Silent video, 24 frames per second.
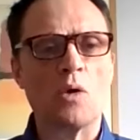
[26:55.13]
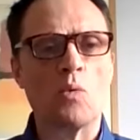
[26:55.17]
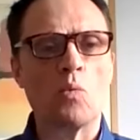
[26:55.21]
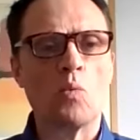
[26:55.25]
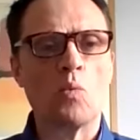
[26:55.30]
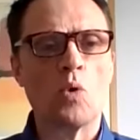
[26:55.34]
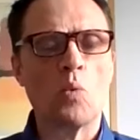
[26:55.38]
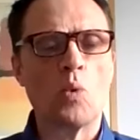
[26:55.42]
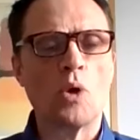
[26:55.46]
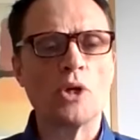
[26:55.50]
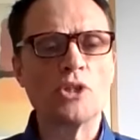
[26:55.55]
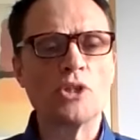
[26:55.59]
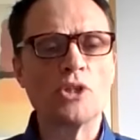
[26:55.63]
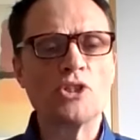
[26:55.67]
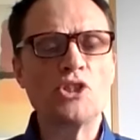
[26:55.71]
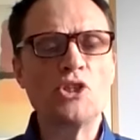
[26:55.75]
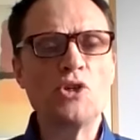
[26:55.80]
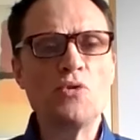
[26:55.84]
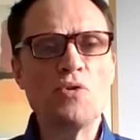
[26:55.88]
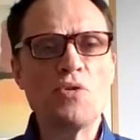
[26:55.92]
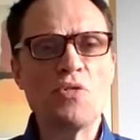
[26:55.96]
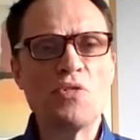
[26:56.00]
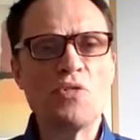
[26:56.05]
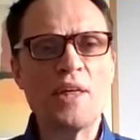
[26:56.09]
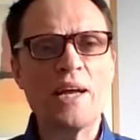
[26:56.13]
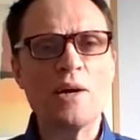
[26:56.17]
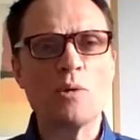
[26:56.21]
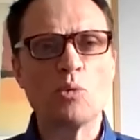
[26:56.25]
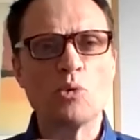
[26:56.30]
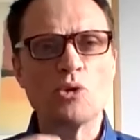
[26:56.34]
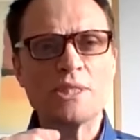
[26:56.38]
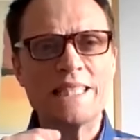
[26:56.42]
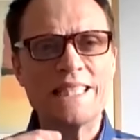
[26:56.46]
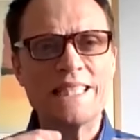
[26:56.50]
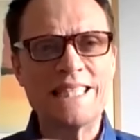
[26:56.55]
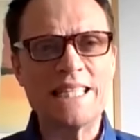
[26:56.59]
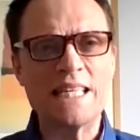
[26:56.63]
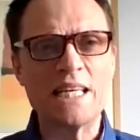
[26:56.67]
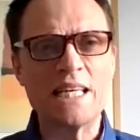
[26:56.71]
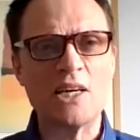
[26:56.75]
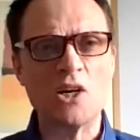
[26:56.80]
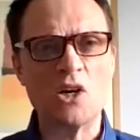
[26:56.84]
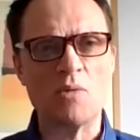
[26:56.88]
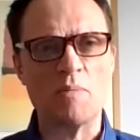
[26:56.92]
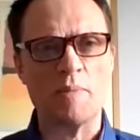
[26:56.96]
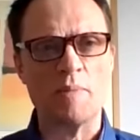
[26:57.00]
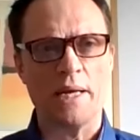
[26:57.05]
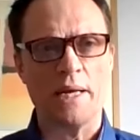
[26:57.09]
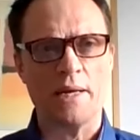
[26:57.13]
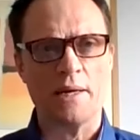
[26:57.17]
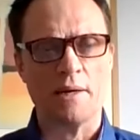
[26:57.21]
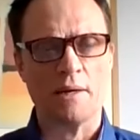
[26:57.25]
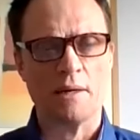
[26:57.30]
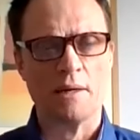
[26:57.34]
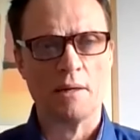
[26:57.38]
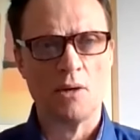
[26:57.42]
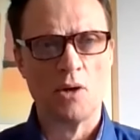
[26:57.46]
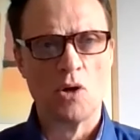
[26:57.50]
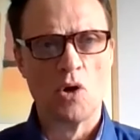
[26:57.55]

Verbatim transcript: what do you think will determine